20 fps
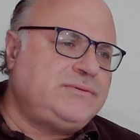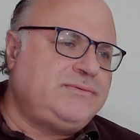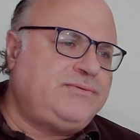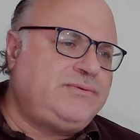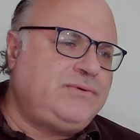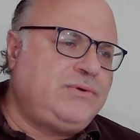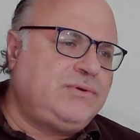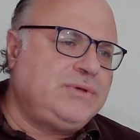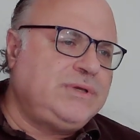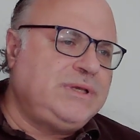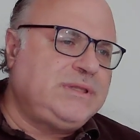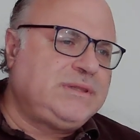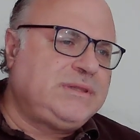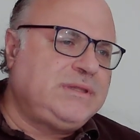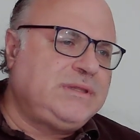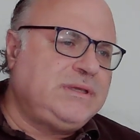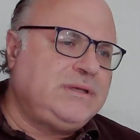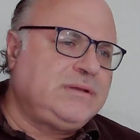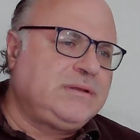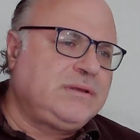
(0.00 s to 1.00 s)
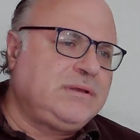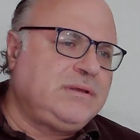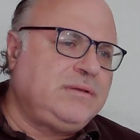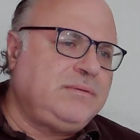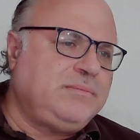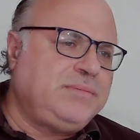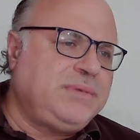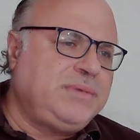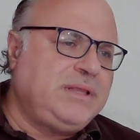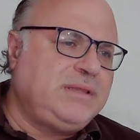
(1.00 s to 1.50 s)
for heating
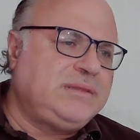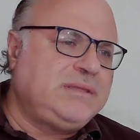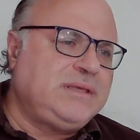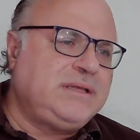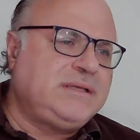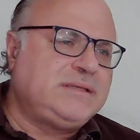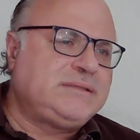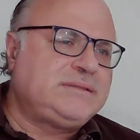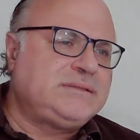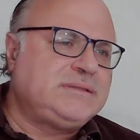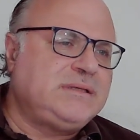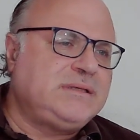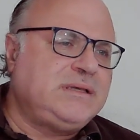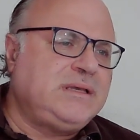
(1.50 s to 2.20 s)
buildings,